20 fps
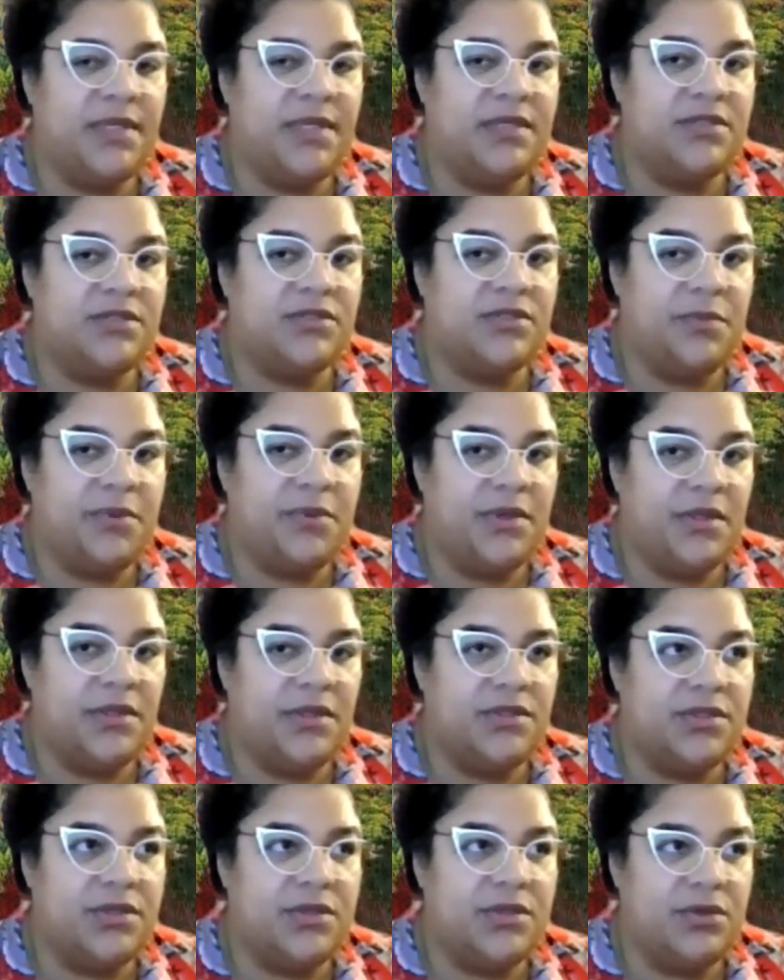to be
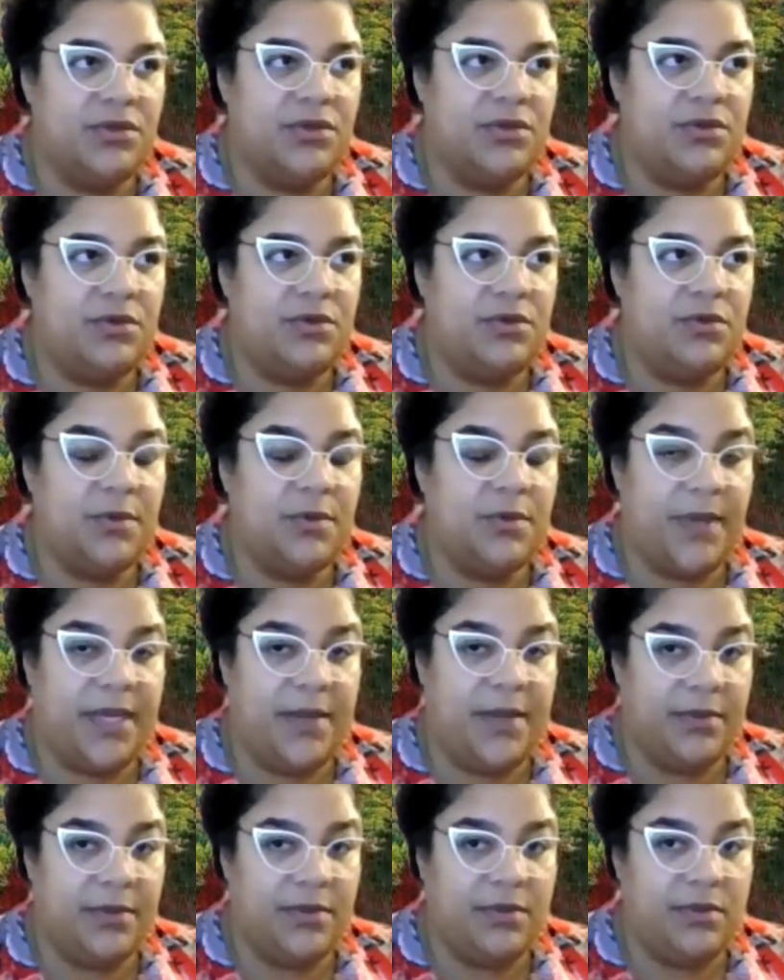distributed to the
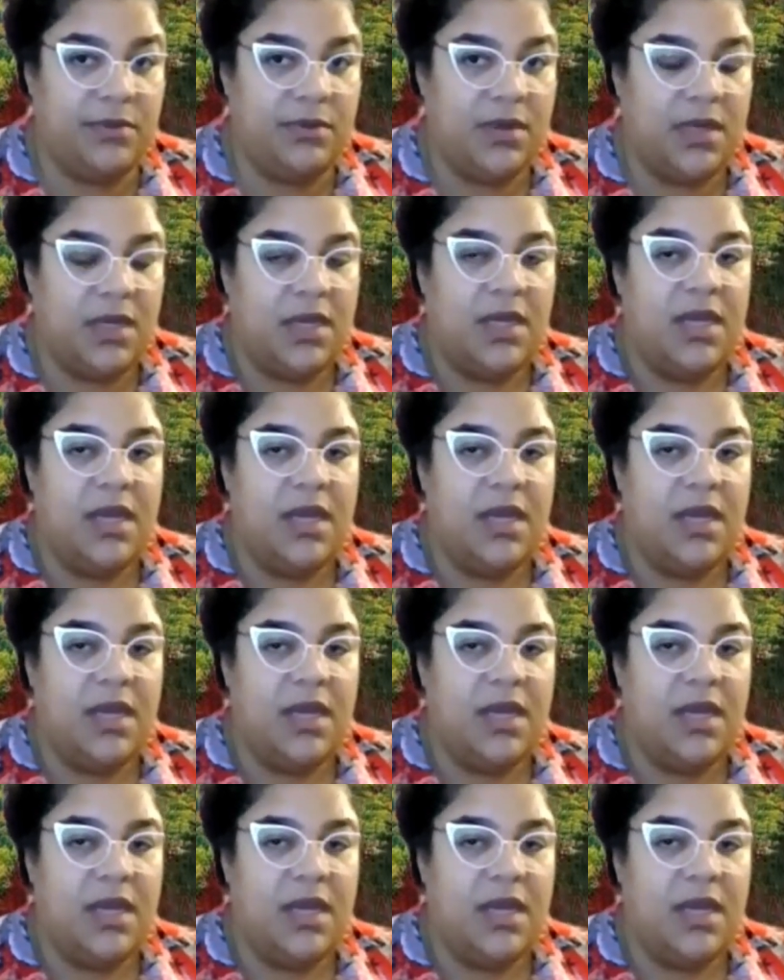people,